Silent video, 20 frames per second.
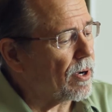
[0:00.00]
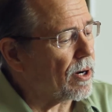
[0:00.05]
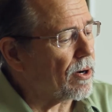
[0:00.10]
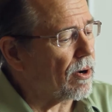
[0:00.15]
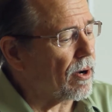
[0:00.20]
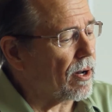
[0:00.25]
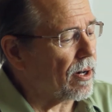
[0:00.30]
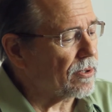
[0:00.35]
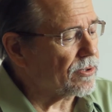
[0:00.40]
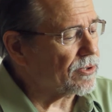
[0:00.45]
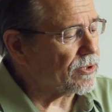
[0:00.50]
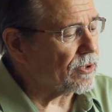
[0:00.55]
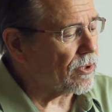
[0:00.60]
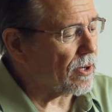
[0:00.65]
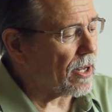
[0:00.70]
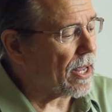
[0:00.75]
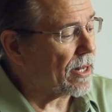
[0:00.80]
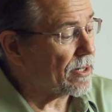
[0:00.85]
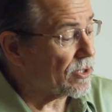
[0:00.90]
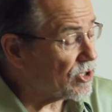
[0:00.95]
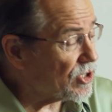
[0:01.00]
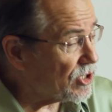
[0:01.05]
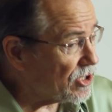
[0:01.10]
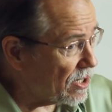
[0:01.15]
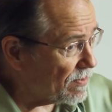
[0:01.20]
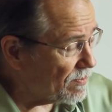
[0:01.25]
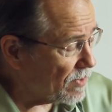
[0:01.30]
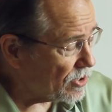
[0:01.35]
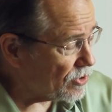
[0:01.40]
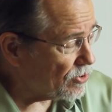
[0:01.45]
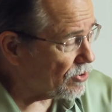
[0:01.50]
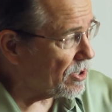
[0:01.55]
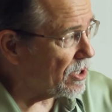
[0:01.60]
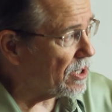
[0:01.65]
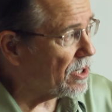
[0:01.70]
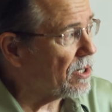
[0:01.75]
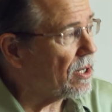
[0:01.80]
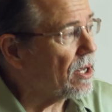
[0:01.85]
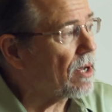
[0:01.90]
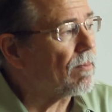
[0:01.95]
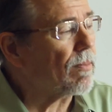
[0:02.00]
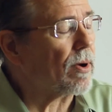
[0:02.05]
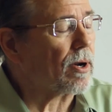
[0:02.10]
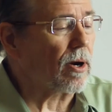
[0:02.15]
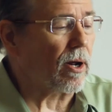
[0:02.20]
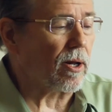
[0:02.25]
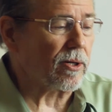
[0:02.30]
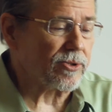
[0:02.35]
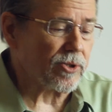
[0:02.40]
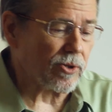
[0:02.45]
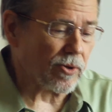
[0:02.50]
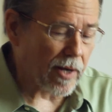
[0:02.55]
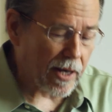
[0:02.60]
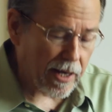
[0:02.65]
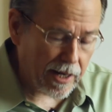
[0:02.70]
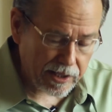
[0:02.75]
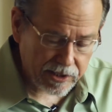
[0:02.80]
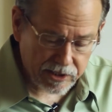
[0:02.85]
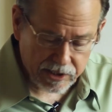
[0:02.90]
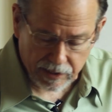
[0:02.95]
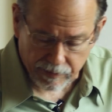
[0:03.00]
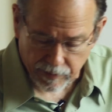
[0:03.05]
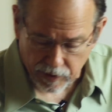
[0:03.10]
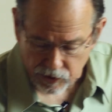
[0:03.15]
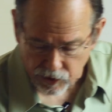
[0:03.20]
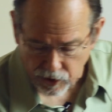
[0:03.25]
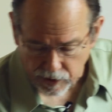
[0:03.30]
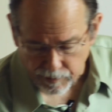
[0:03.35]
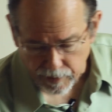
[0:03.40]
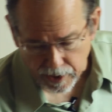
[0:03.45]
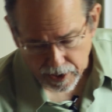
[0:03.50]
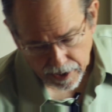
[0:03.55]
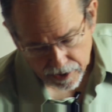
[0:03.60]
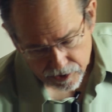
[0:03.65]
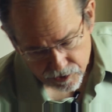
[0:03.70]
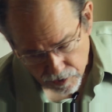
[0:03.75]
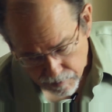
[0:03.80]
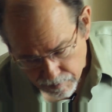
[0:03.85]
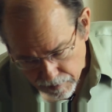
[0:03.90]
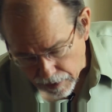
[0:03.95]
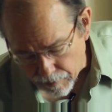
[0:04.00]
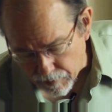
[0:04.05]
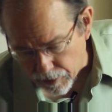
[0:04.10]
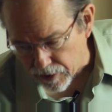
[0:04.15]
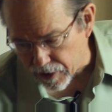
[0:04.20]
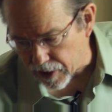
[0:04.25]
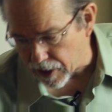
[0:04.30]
but also, and symmetry, but also asymmetry. Because remember